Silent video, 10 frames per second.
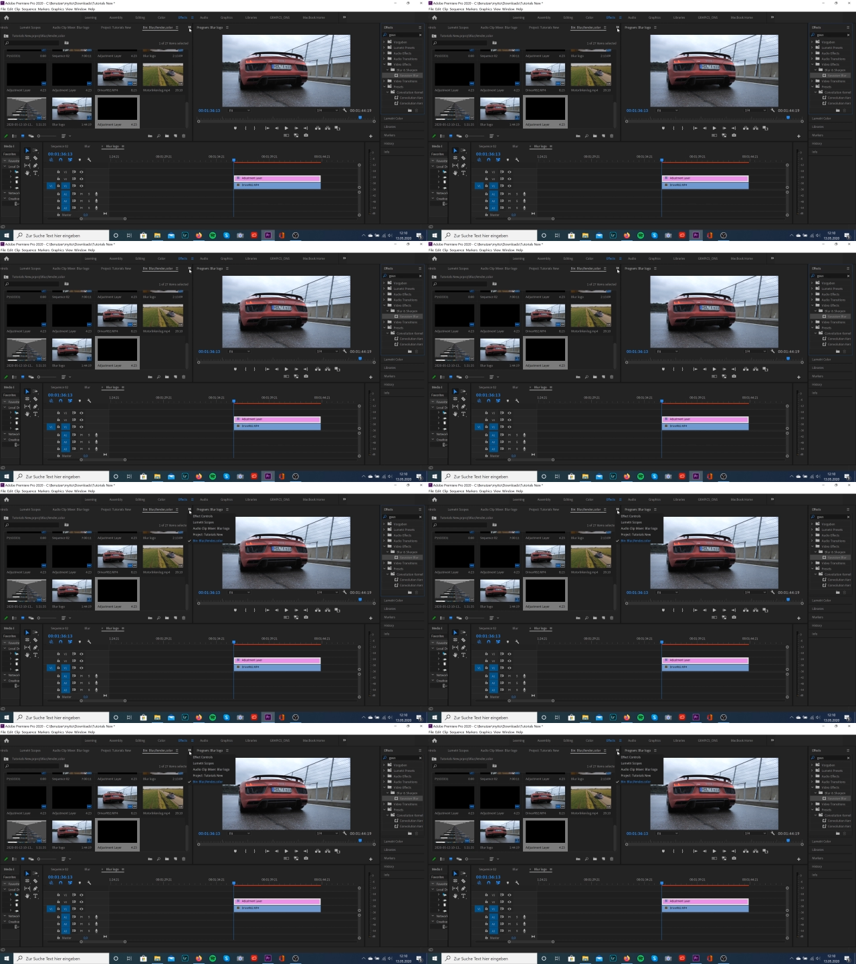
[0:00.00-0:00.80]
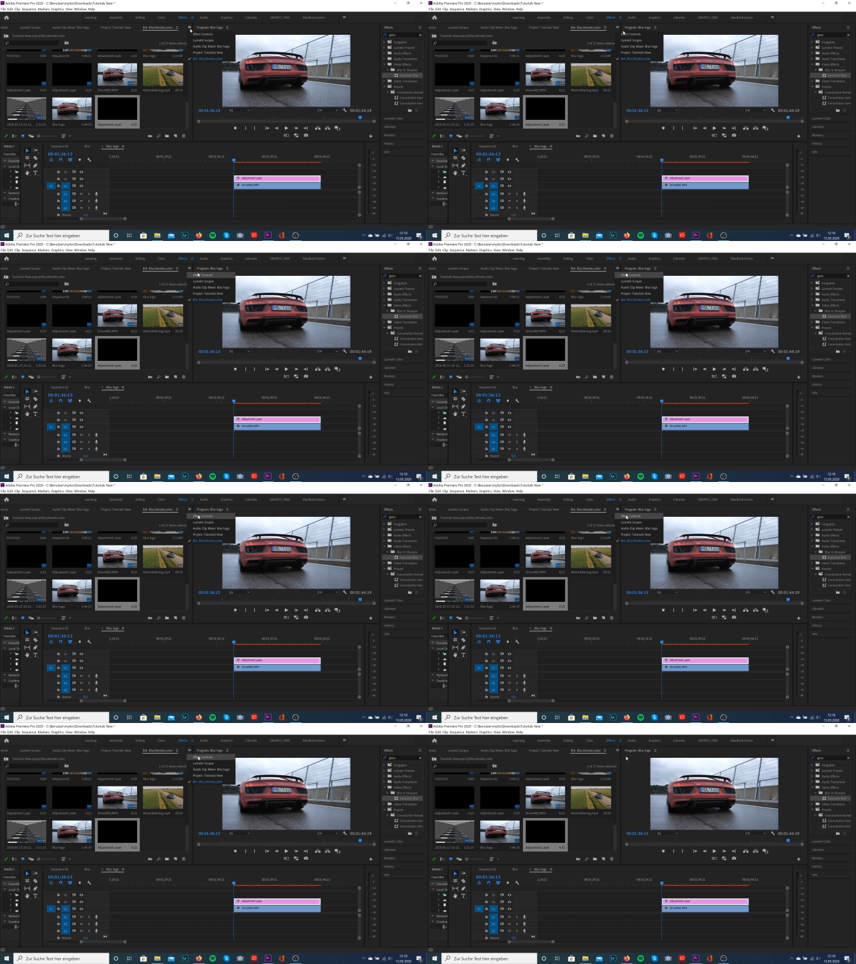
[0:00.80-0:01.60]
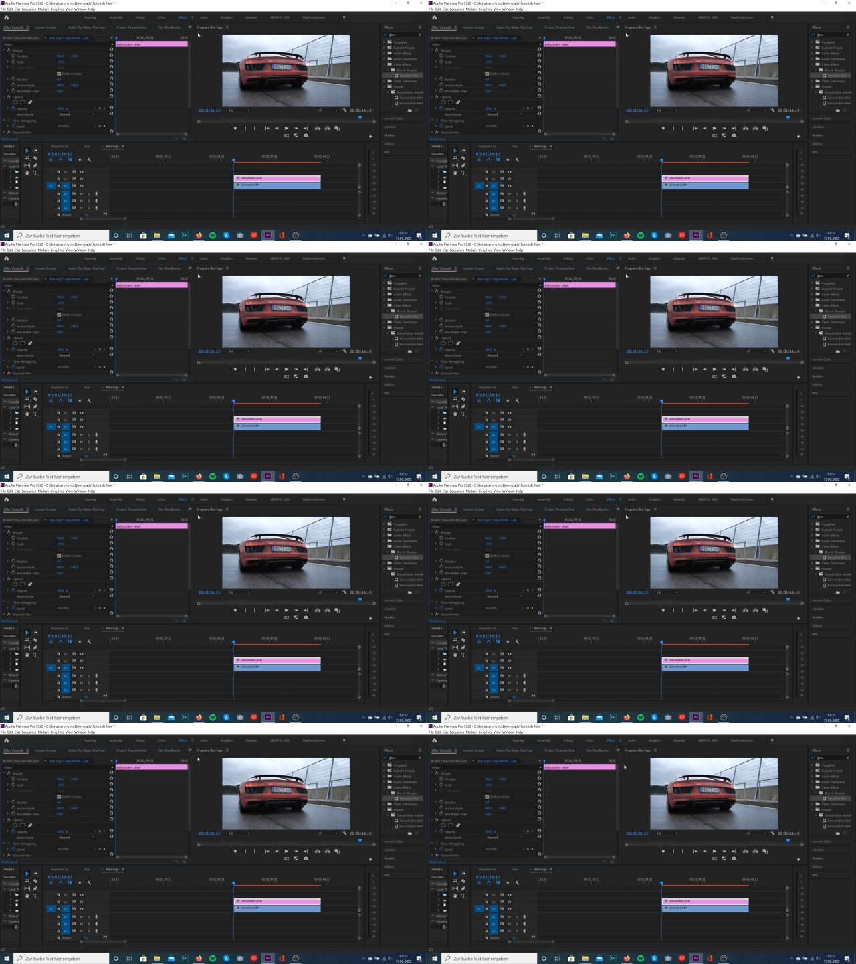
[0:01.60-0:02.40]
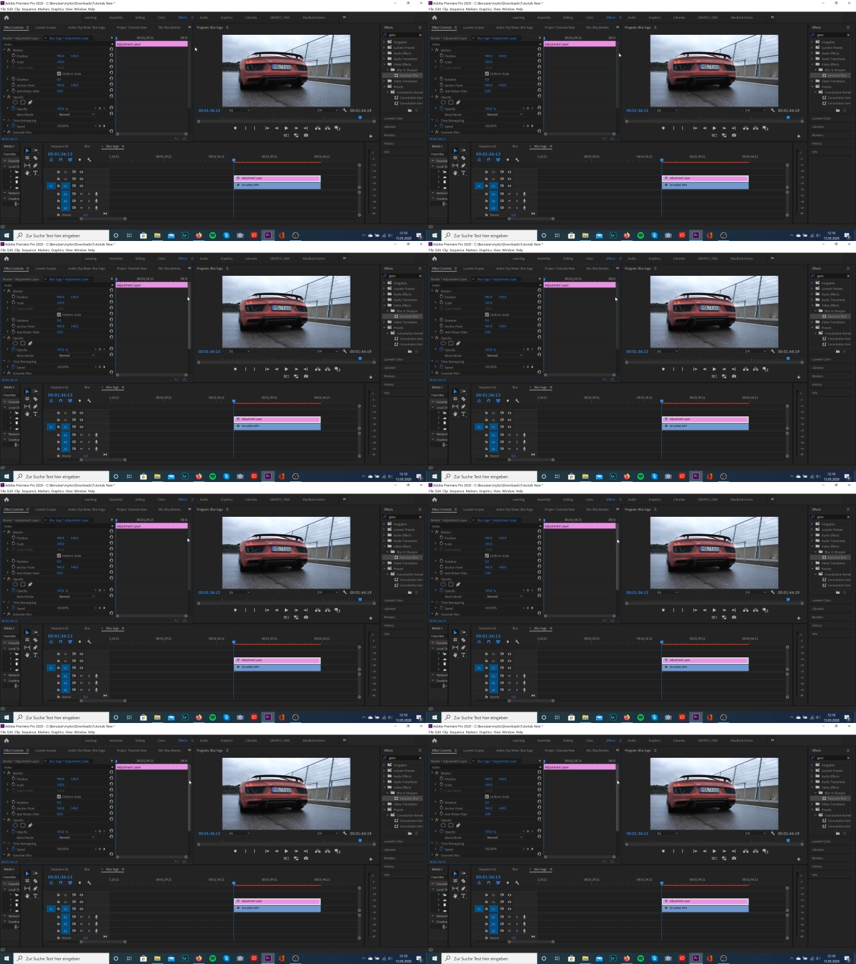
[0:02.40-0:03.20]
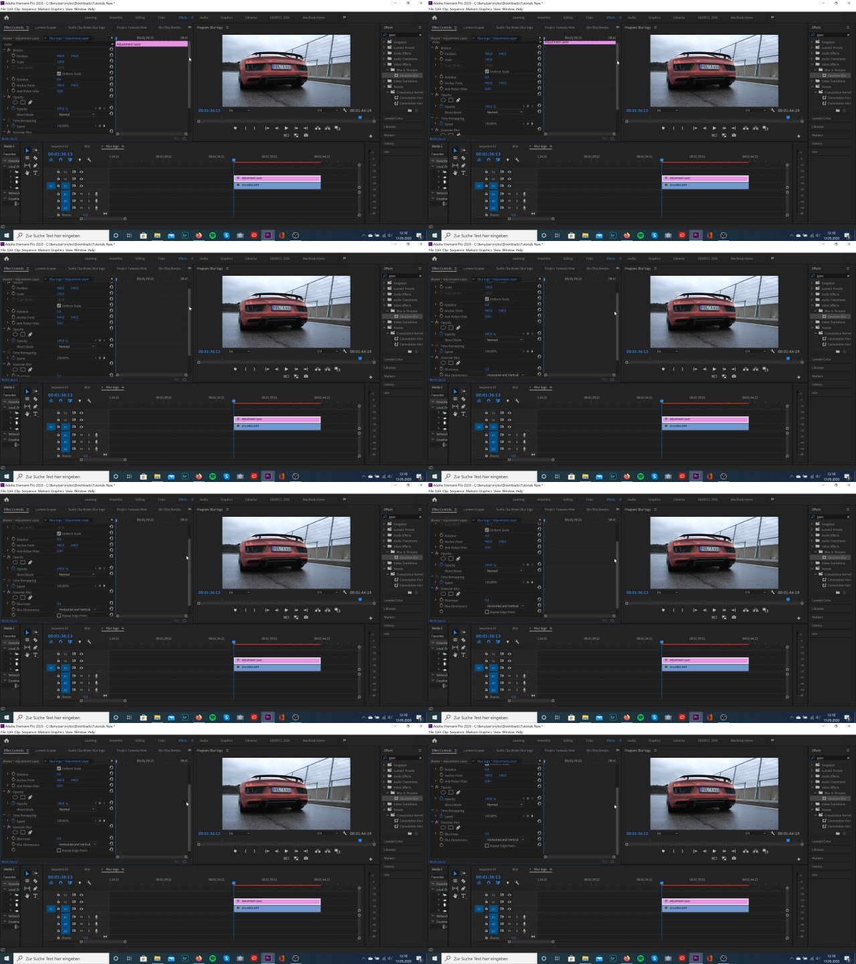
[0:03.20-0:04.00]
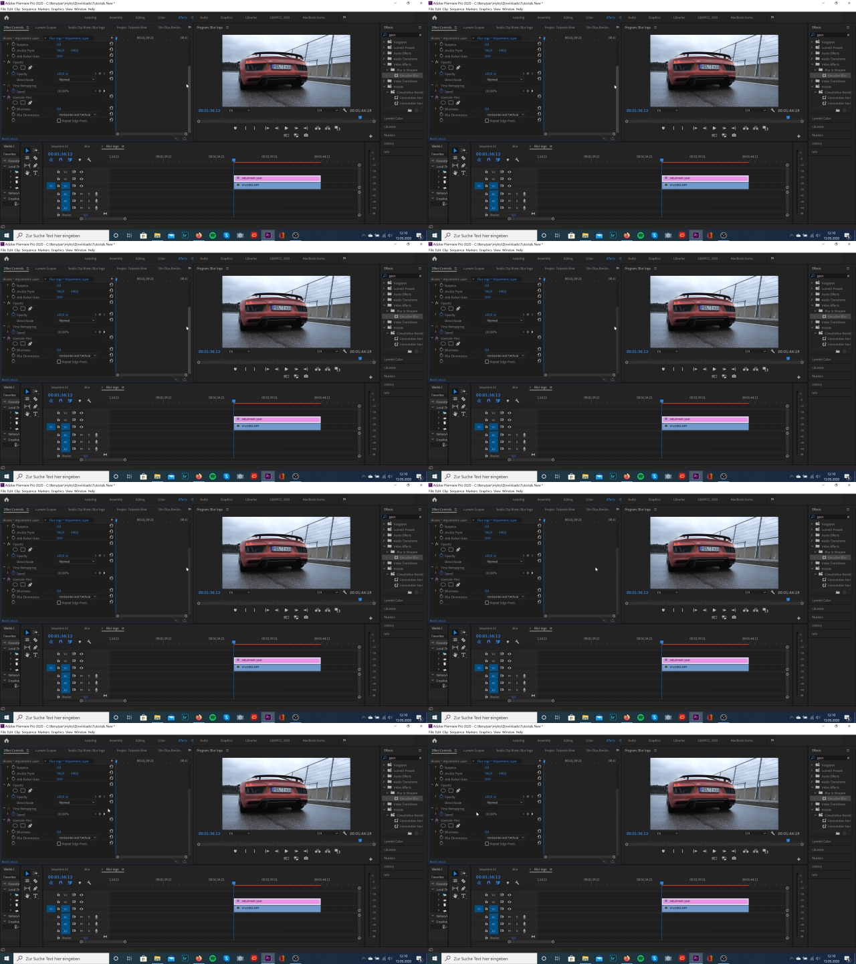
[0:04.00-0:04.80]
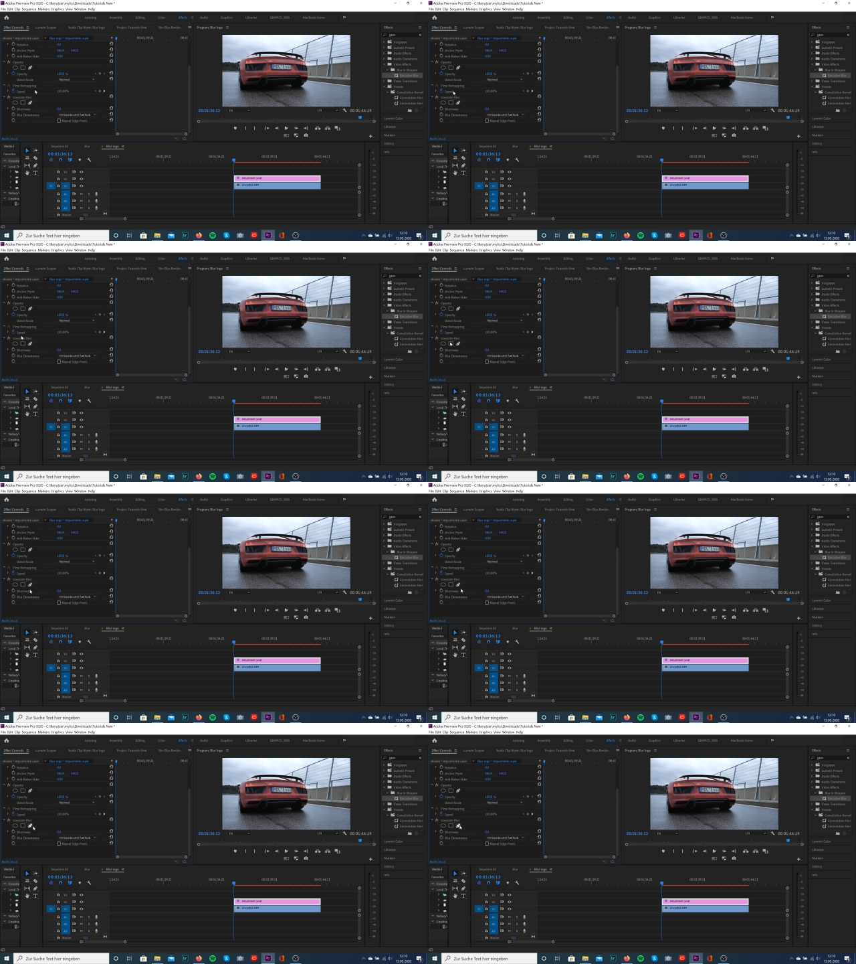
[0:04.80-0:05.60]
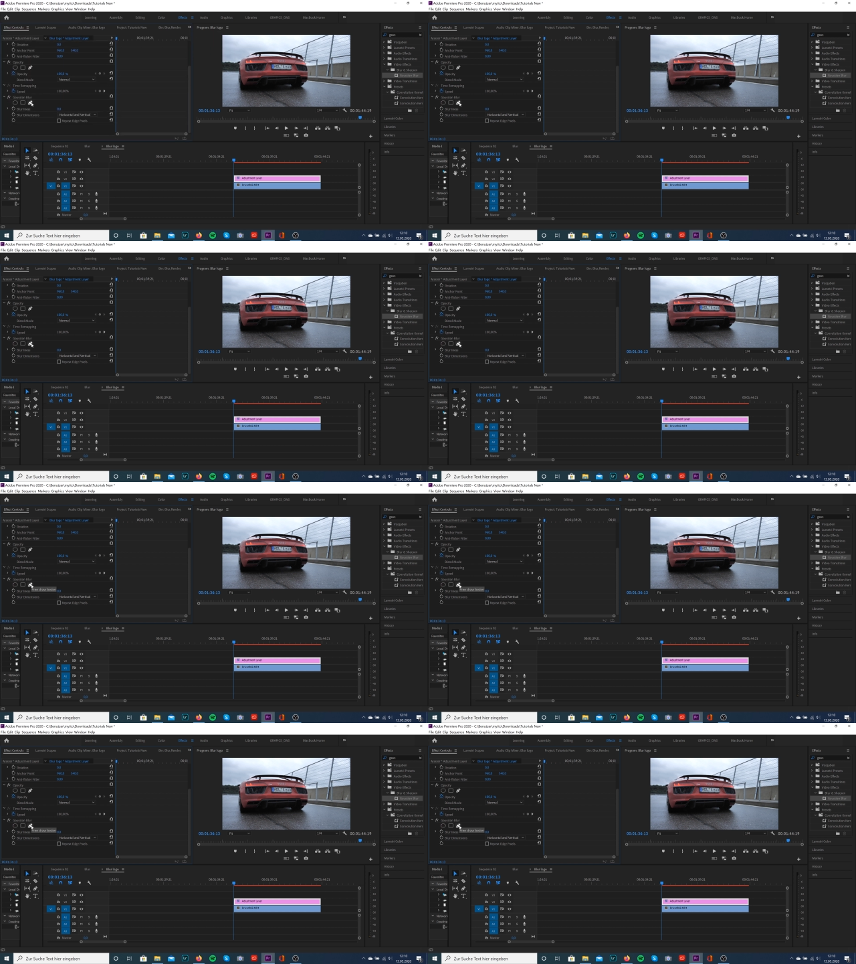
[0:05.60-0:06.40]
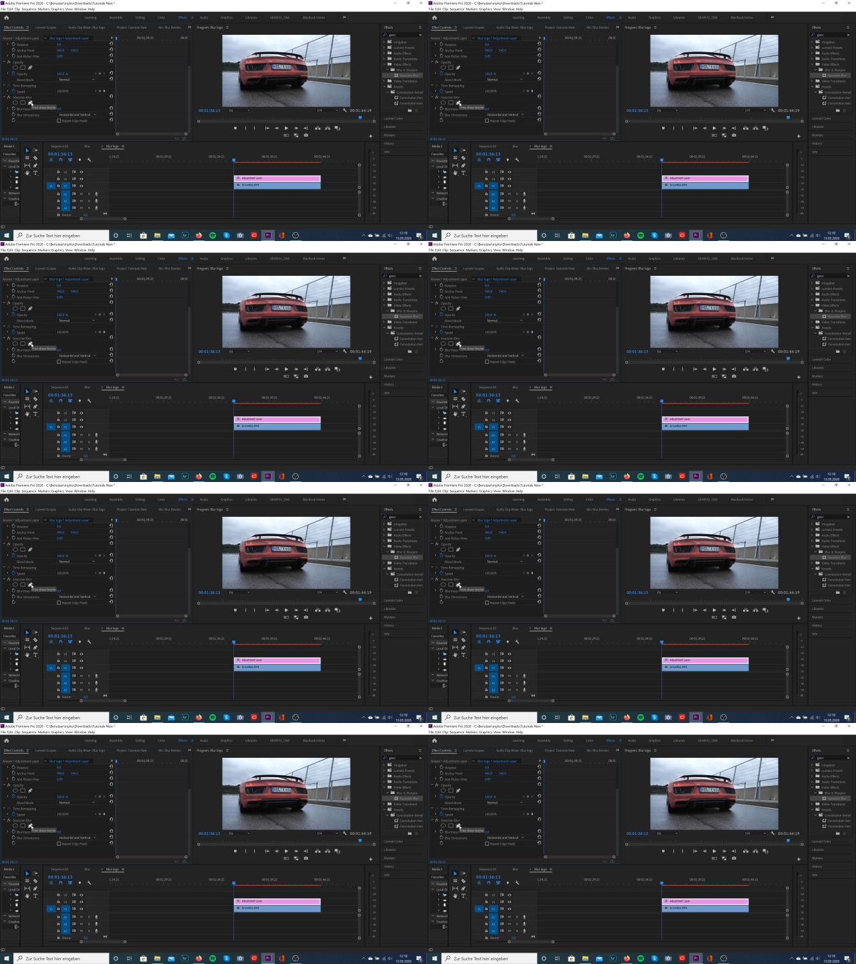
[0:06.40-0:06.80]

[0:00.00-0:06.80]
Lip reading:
(no speaker visible)